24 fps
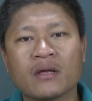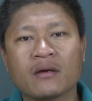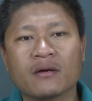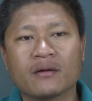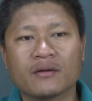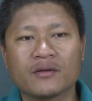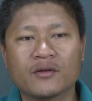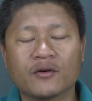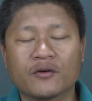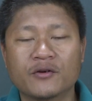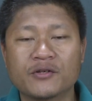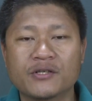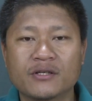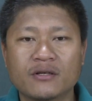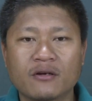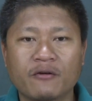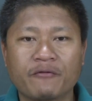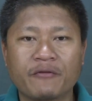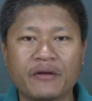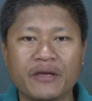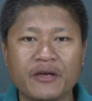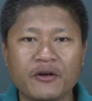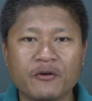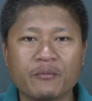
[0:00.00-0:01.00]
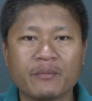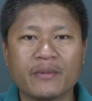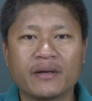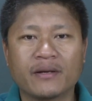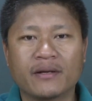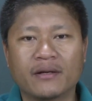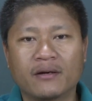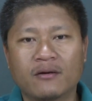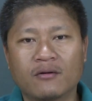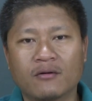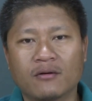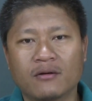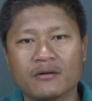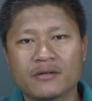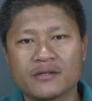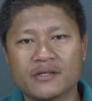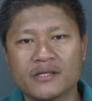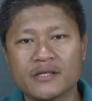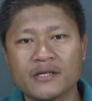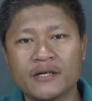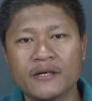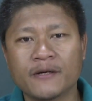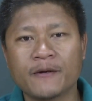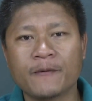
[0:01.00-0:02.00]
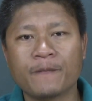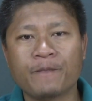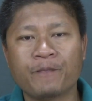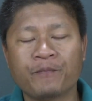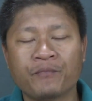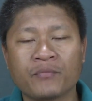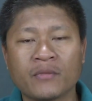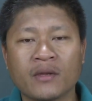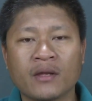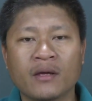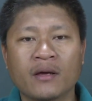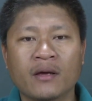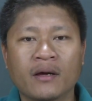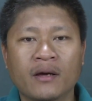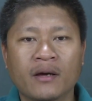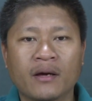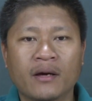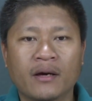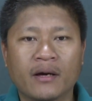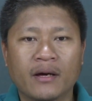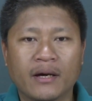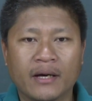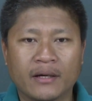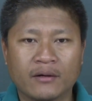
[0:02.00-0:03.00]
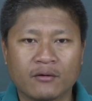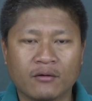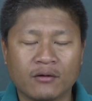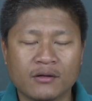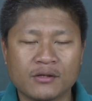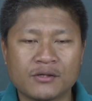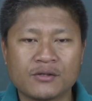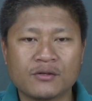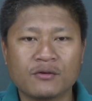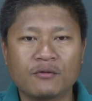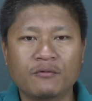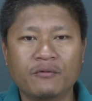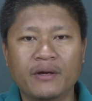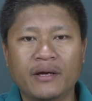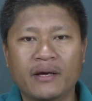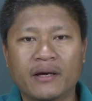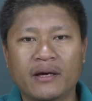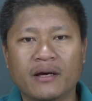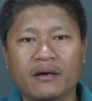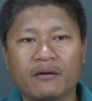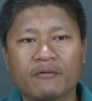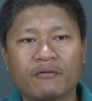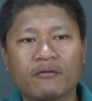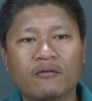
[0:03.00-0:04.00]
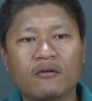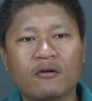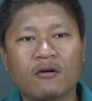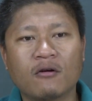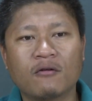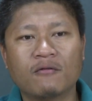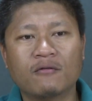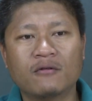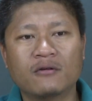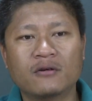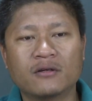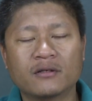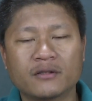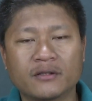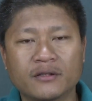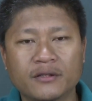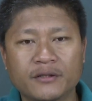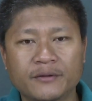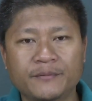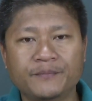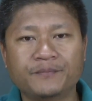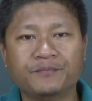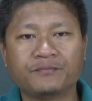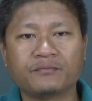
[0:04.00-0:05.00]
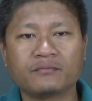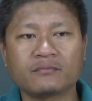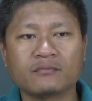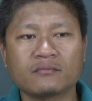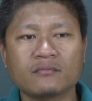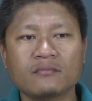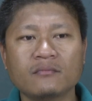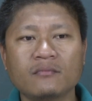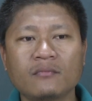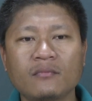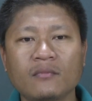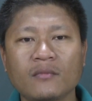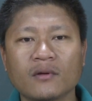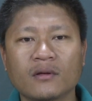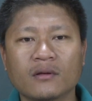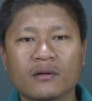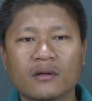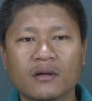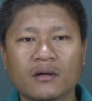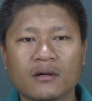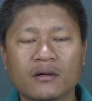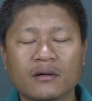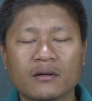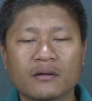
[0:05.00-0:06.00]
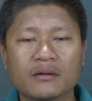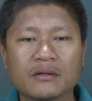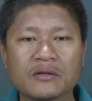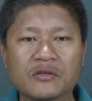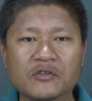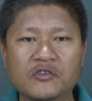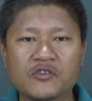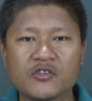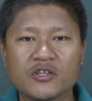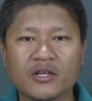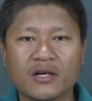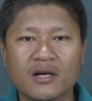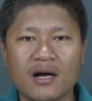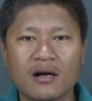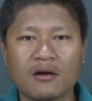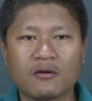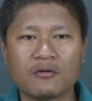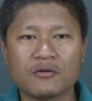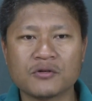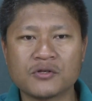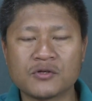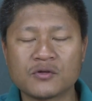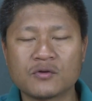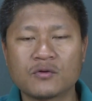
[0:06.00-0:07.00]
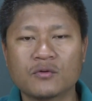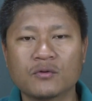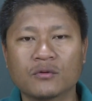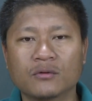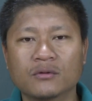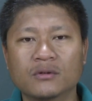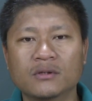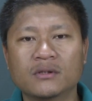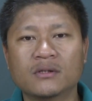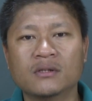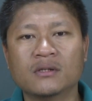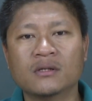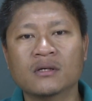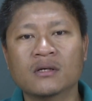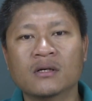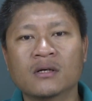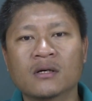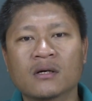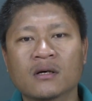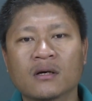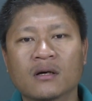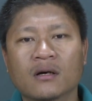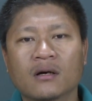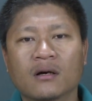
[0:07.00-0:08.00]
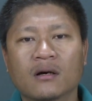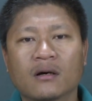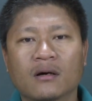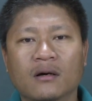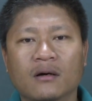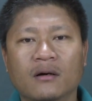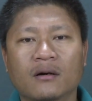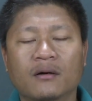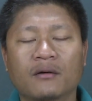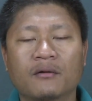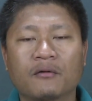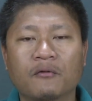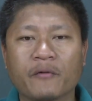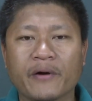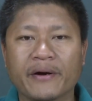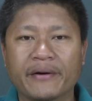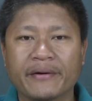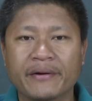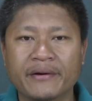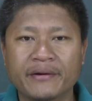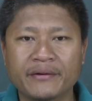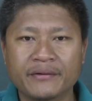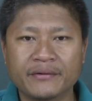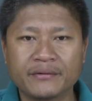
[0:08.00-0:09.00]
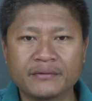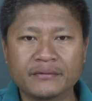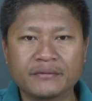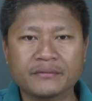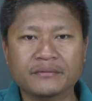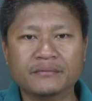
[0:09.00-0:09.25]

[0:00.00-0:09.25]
the origin of human ecology, and also we have covered the Chicago school, wherein